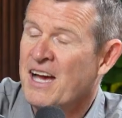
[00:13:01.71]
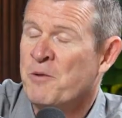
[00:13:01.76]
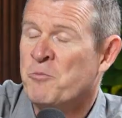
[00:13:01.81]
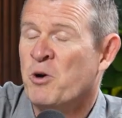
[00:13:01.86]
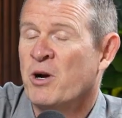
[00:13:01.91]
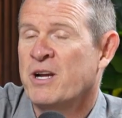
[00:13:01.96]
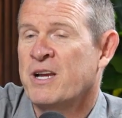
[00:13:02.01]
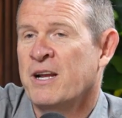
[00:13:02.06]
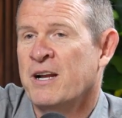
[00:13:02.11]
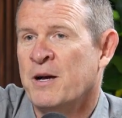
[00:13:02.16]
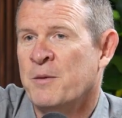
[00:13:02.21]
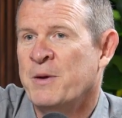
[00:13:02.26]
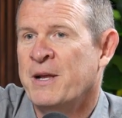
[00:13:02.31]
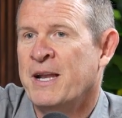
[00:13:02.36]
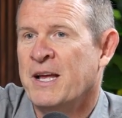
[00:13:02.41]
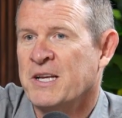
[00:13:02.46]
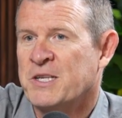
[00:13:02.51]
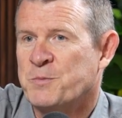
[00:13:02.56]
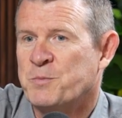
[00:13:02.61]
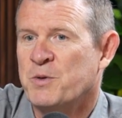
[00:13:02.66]
I'm working on my
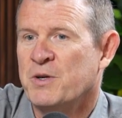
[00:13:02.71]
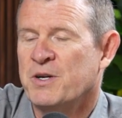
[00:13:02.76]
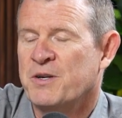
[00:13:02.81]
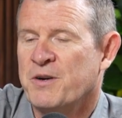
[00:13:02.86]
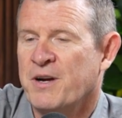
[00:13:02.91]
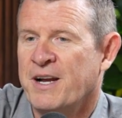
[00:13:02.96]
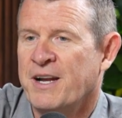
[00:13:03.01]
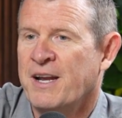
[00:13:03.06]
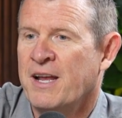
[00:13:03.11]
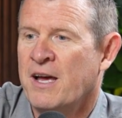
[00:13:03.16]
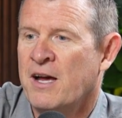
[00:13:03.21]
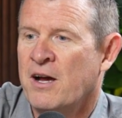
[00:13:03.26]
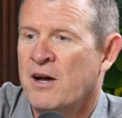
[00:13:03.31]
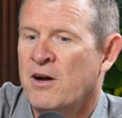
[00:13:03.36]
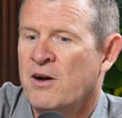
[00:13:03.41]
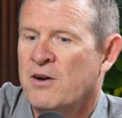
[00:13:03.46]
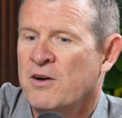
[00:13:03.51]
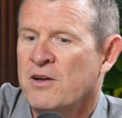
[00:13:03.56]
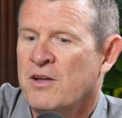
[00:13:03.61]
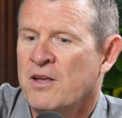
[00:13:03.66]
next book right
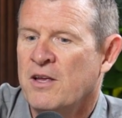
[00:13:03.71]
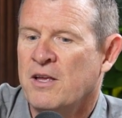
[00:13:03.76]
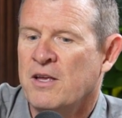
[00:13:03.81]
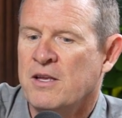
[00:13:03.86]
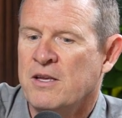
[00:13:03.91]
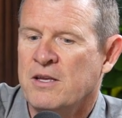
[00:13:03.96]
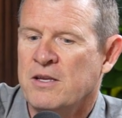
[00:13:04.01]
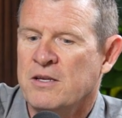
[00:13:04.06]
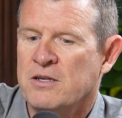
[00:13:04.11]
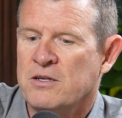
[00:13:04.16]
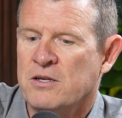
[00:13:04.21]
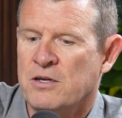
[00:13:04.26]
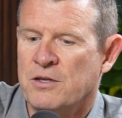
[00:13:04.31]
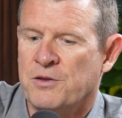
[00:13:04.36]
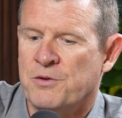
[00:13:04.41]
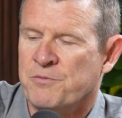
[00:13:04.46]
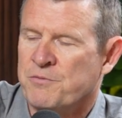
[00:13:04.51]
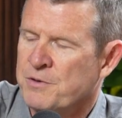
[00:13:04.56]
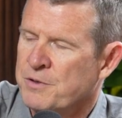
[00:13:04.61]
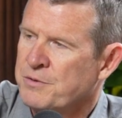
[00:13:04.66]
now called
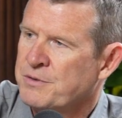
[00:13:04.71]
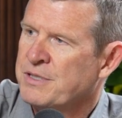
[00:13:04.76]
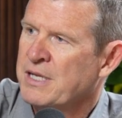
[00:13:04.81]
The Root